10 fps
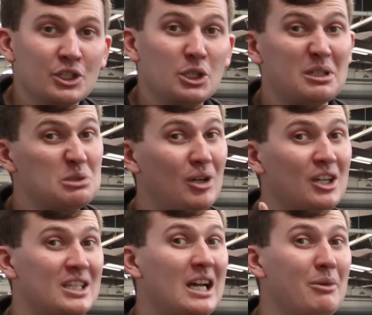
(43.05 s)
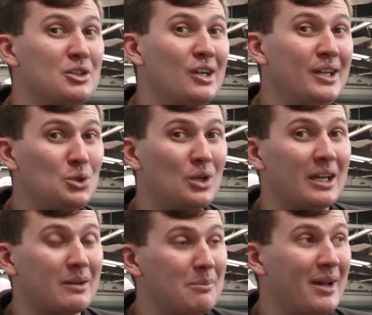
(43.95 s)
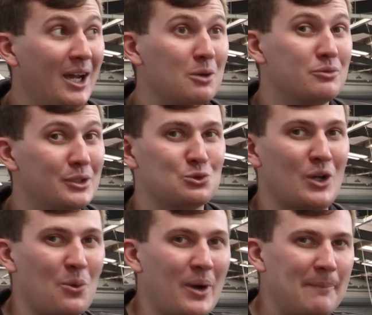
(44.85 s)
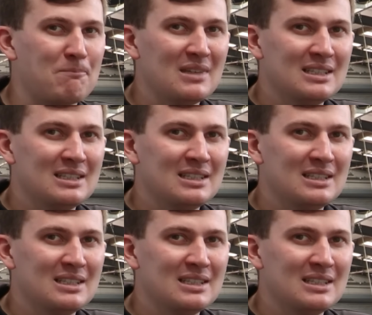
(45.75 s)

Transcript: You'll be surprised how much a little click can help this railway.